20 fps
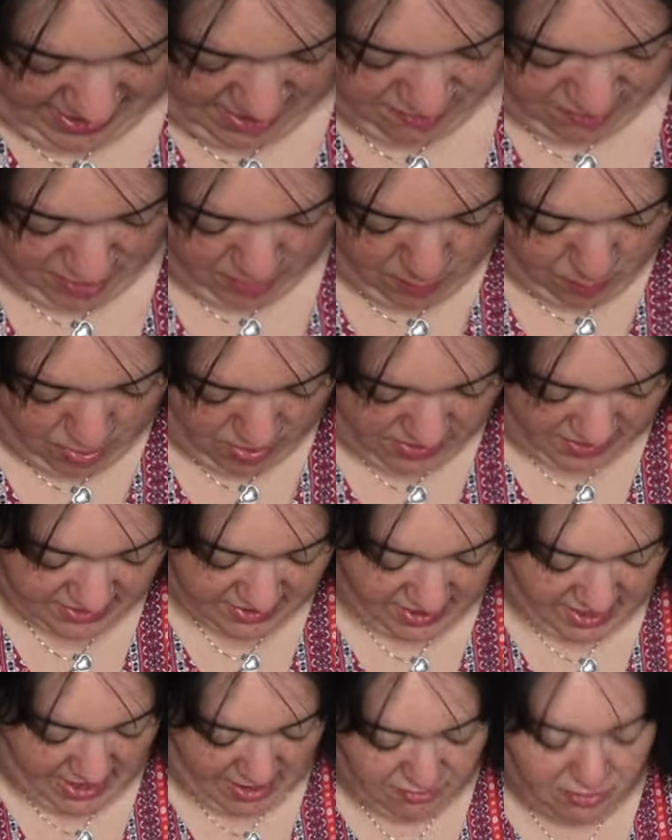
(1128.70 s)
if I wore this
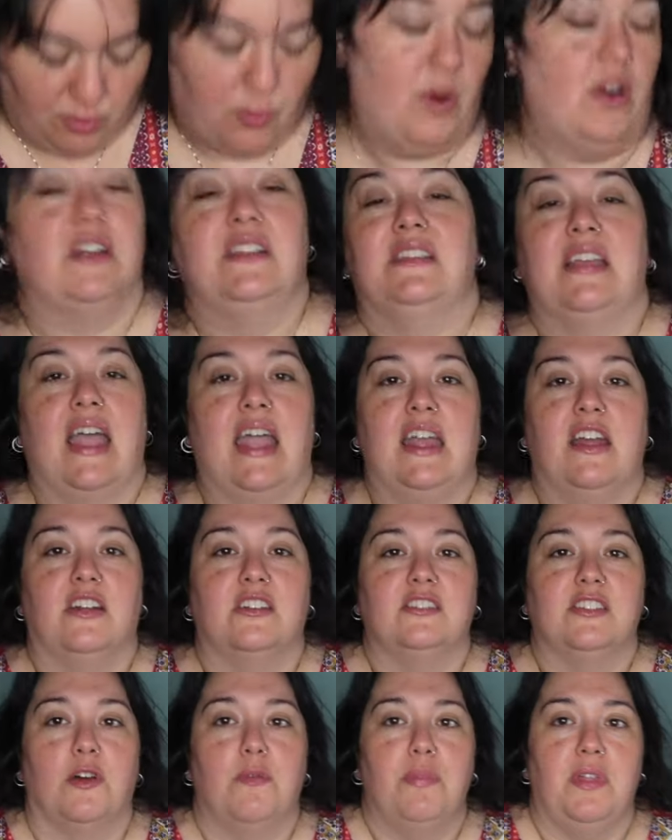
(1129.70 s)
I'd have to wear a tank or
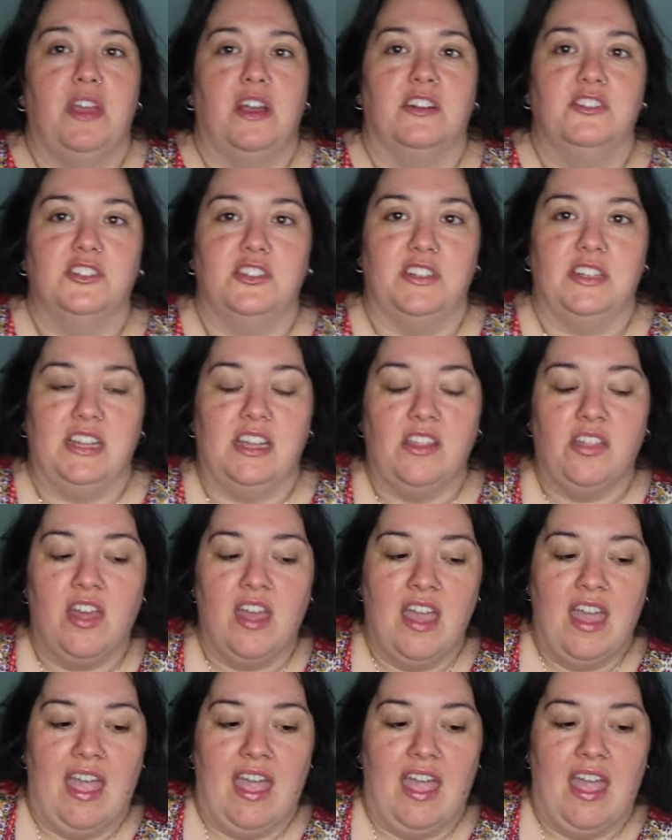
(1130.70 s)
something underneath